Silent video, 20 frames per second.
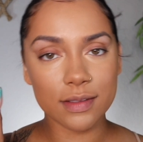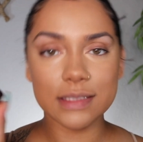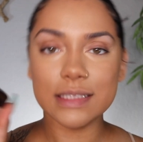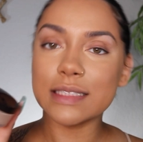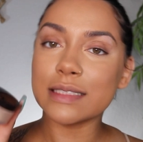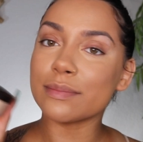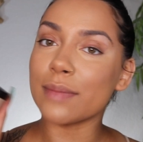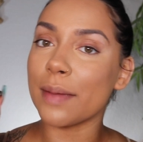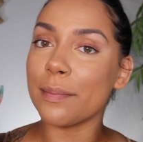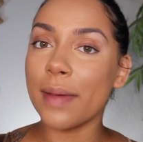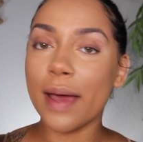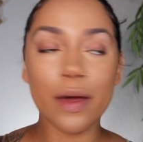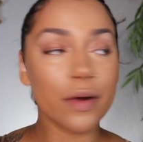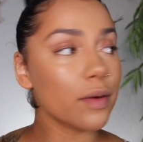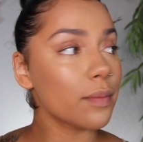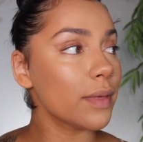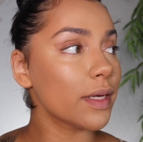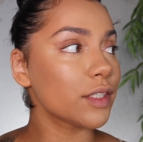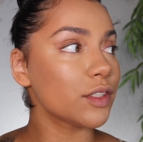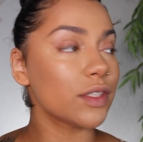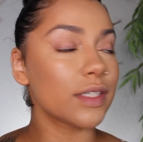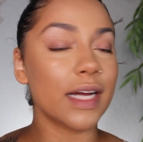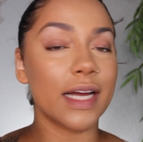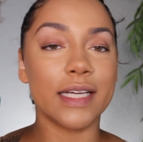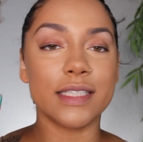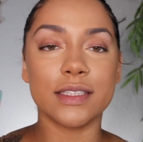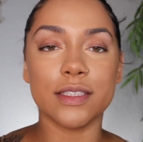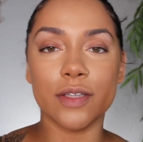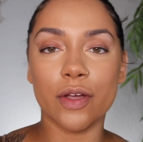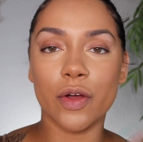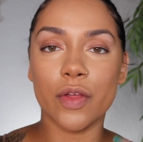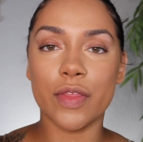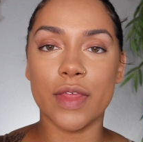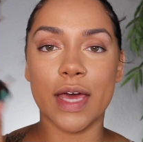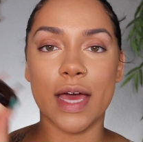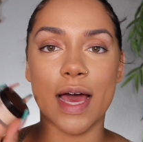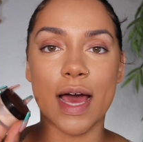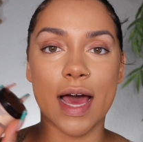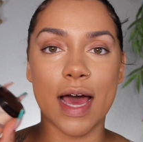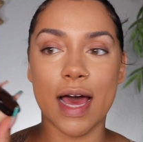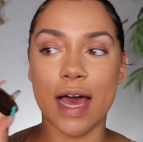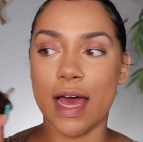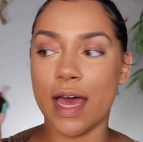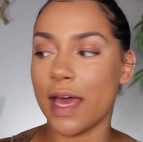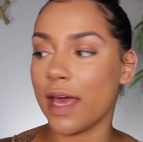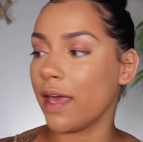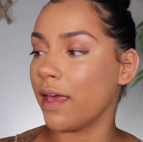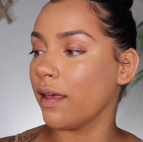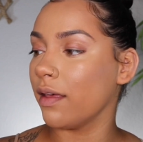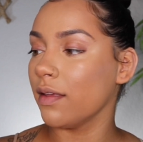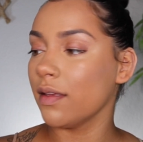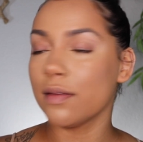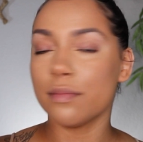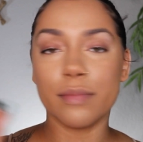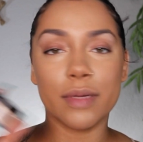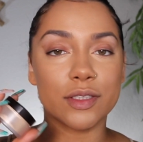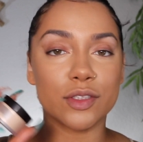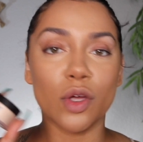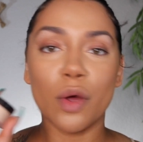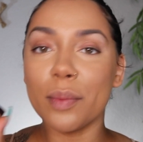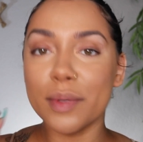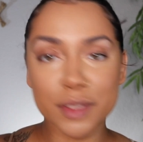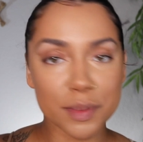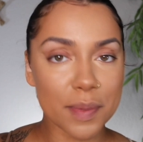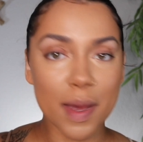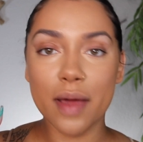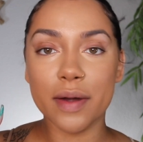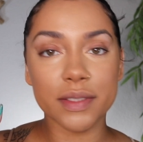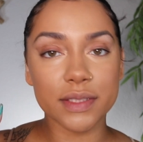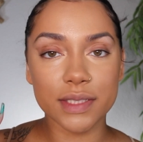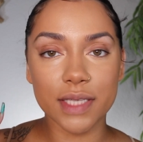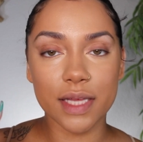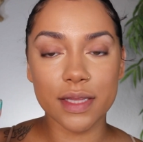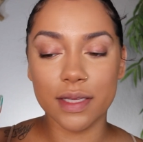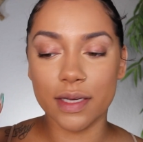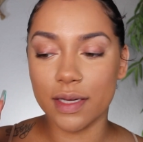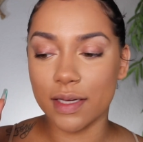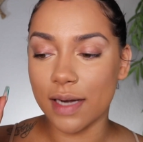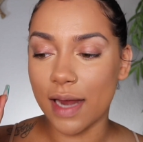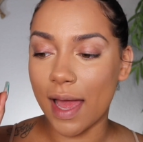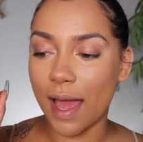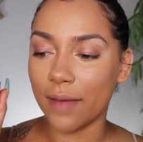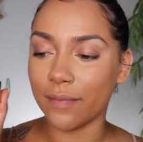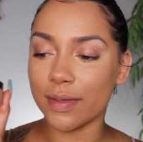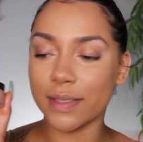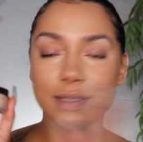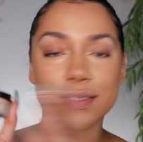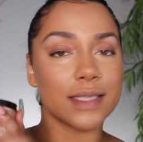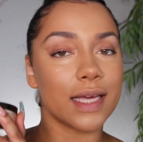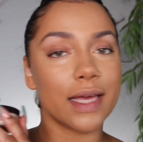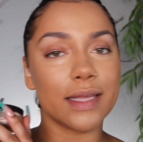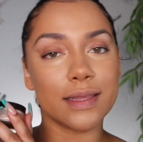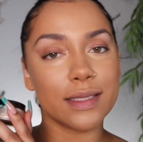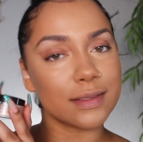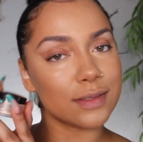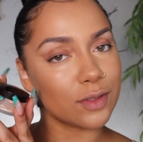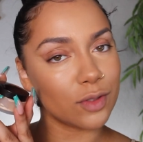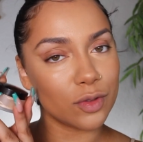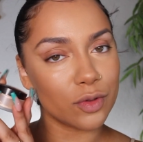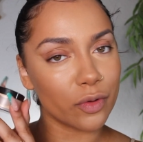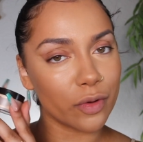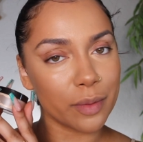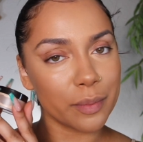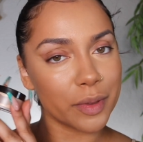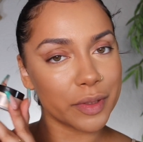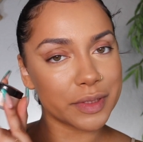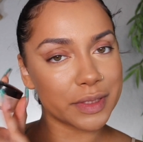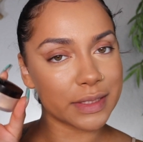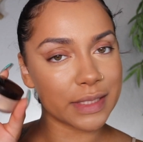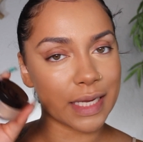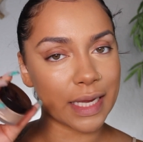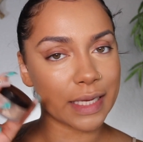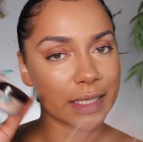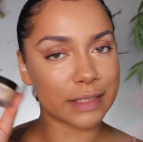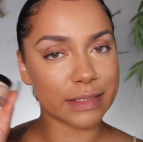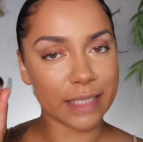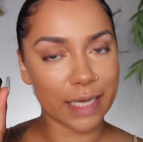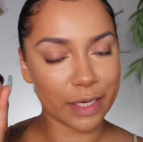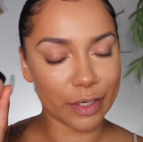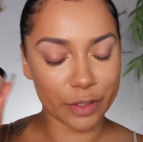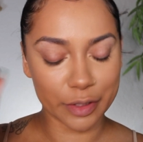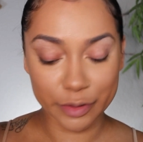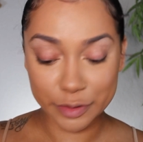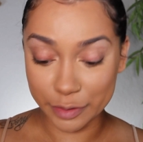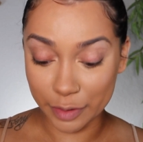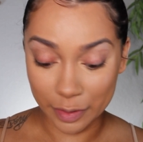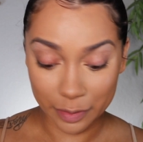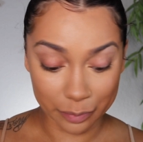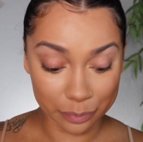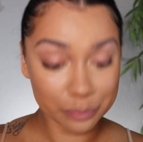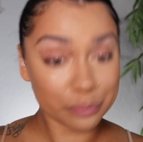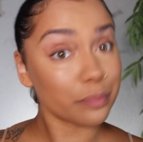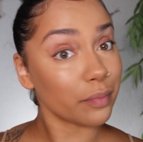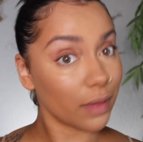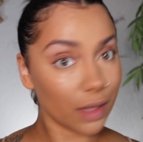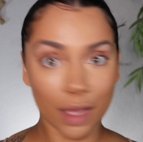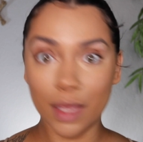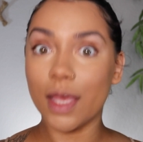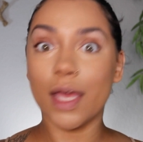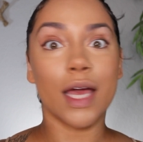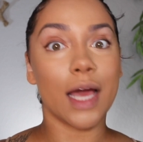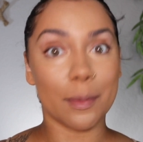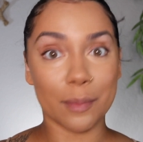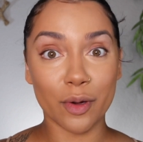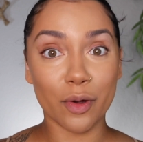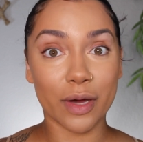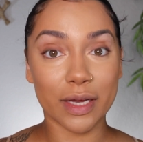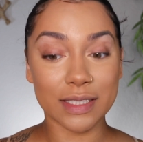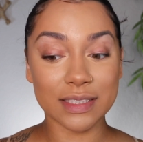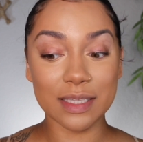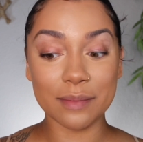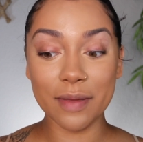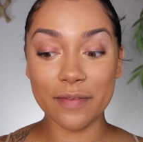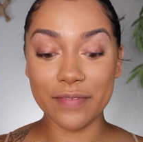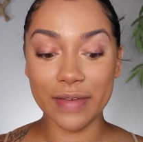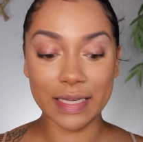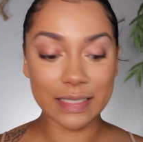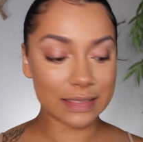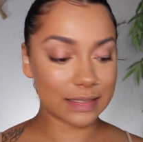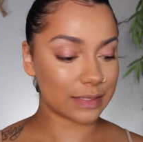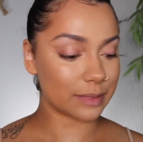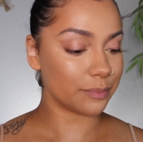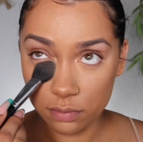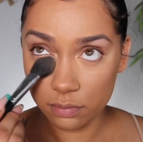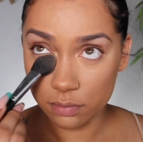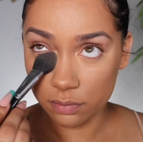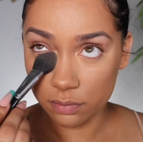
This is my powder mix. You guys know that I mix a whole bunch of powders together and I have it inside this little Laura Mercier container. So I'm gonna go ahead and set my face.